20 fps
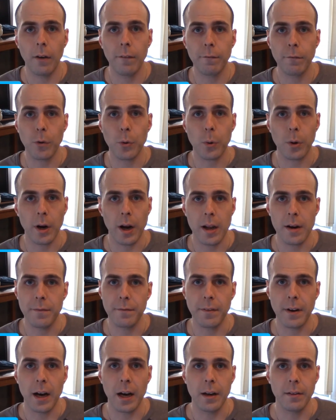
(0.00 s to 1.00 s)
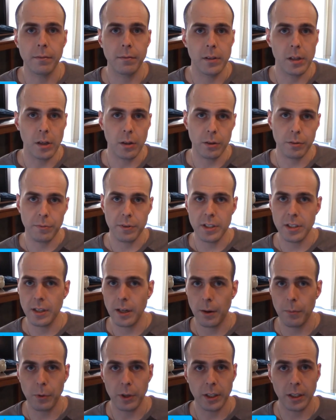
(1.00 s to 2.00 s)
a 4 out of 5. The only reason
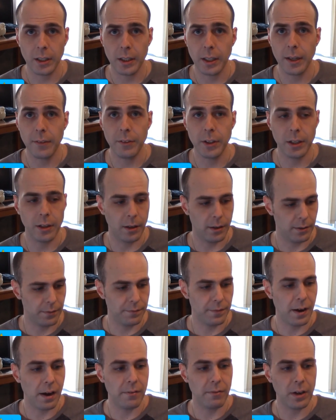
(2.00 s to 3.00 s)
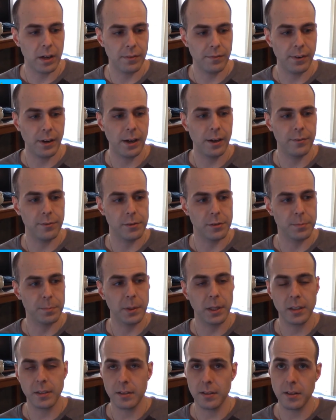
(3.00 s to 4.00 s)
I wouldn't give it a 5 out of 5 is
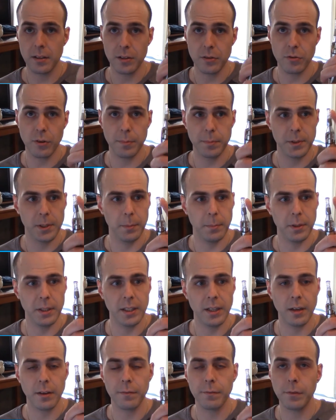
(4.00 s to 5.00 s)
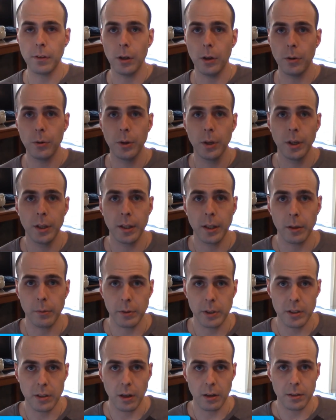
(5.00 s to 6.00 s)
because of the drip tip and the airflow that
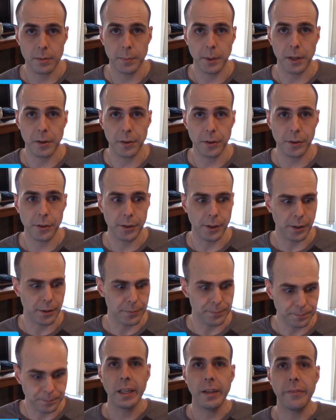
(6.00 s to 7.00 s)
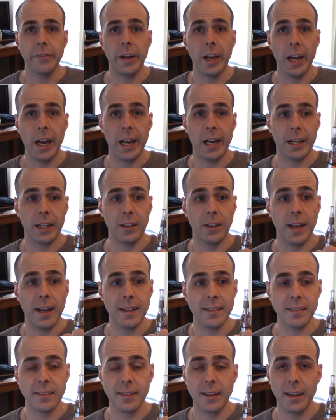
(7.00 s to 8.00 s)
we talked about earlier. If it had a
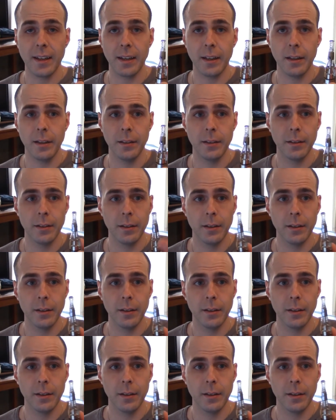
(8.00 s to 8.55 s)
glass tank,